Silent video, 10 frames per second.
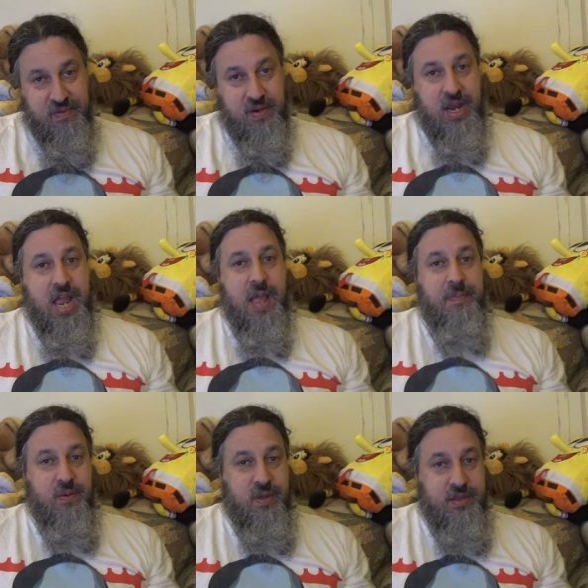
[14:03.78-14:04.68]
very
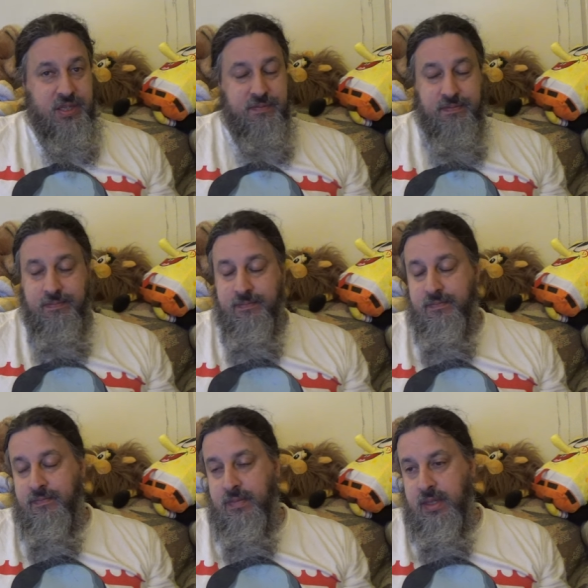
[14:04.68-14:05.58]
happy with it.
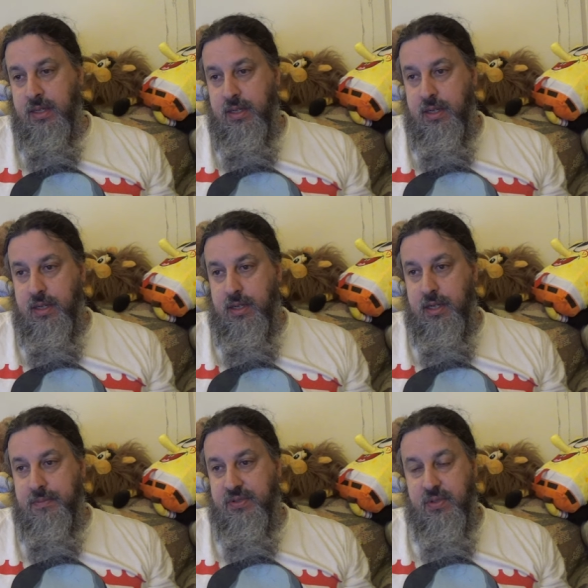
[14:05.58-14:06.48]

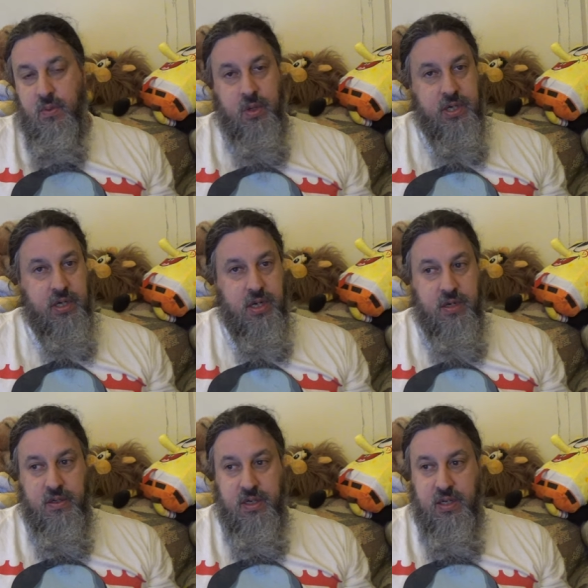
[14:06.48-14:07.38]
I'm still working
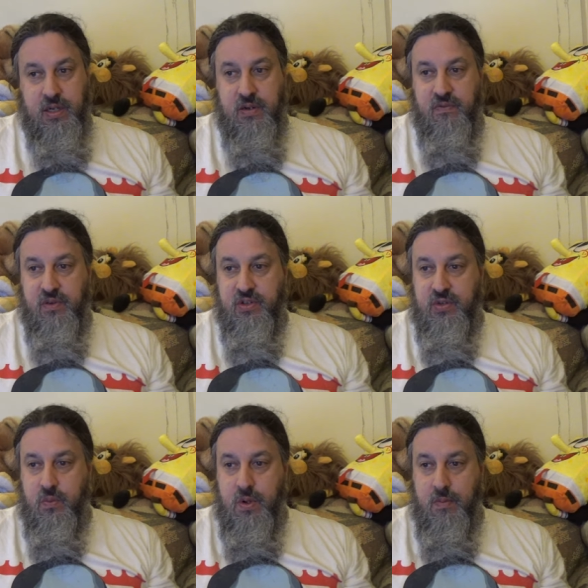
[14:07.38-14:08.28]
on
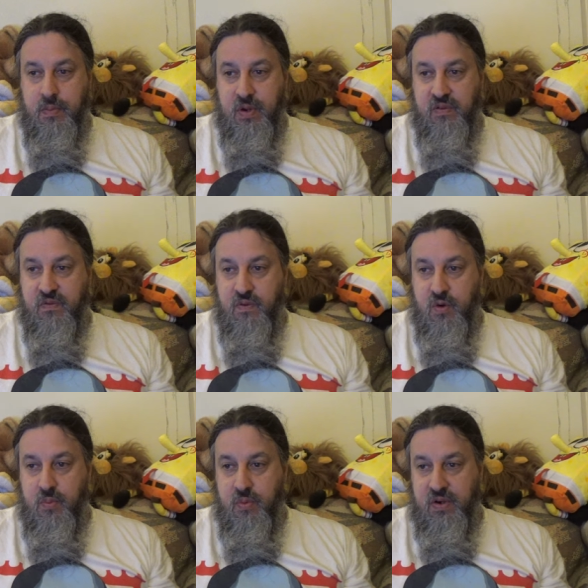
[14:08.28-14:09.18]
version
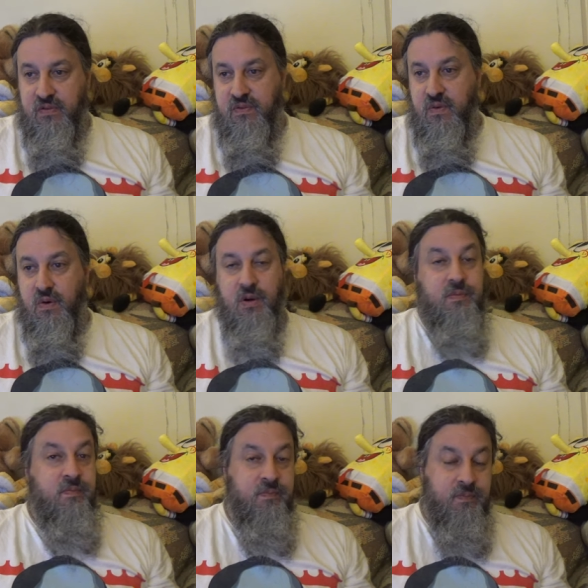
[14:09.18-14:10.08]
1.4.4.
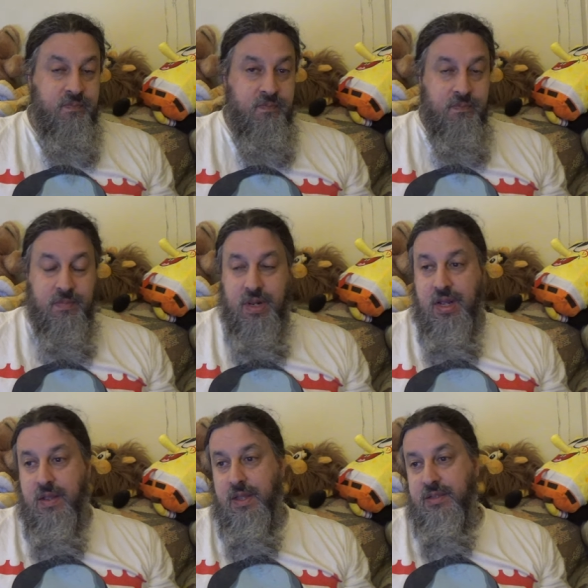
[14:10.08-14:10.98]

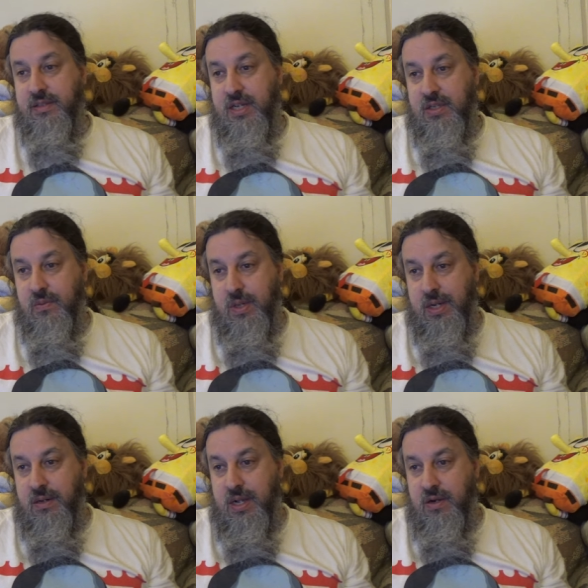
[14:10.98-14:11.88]
That's the next one.
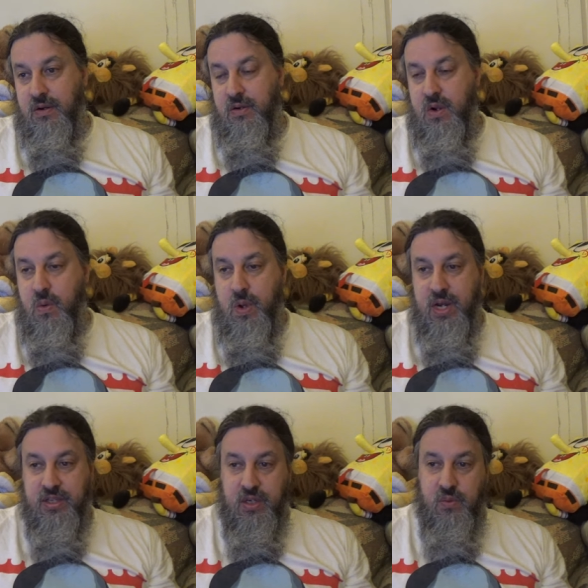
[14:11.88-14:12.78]
I don't know when
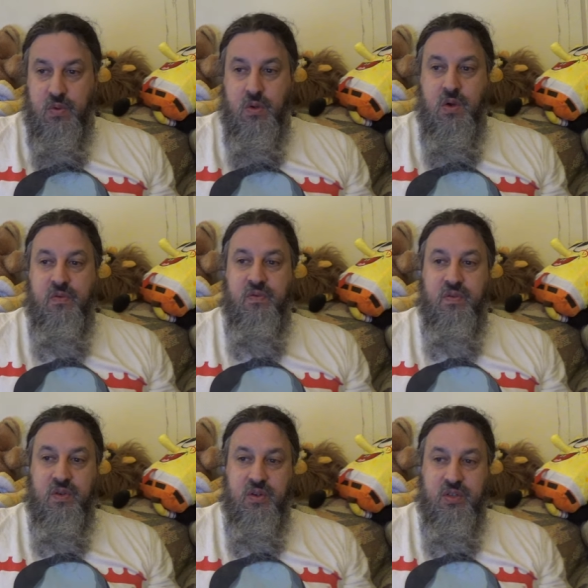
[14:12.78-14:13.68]
it's going to roll
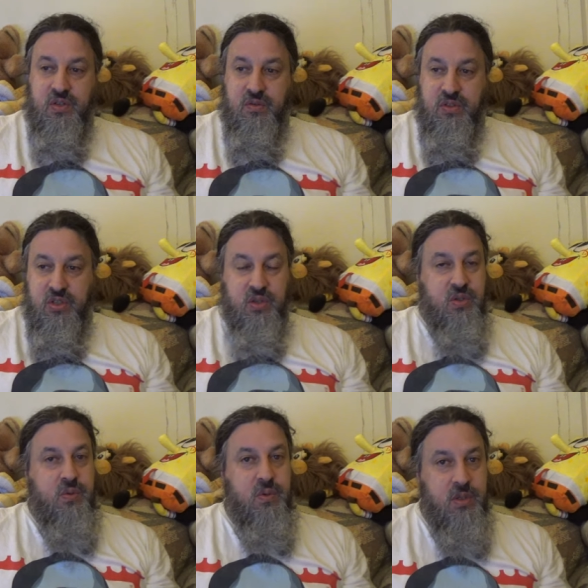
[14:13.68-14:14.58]
over to
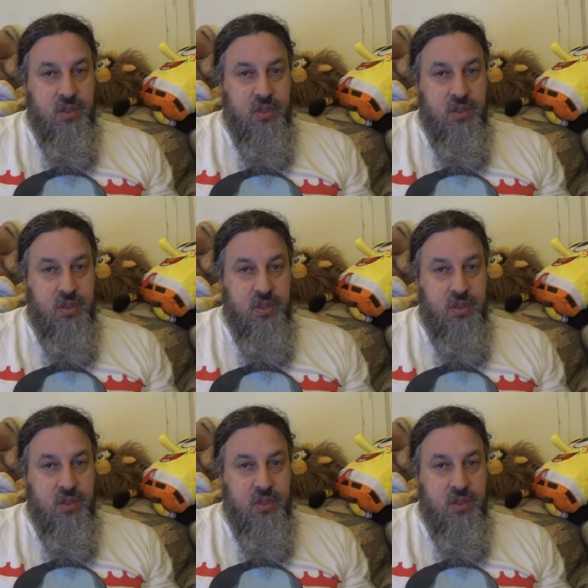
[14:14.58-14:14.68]
2.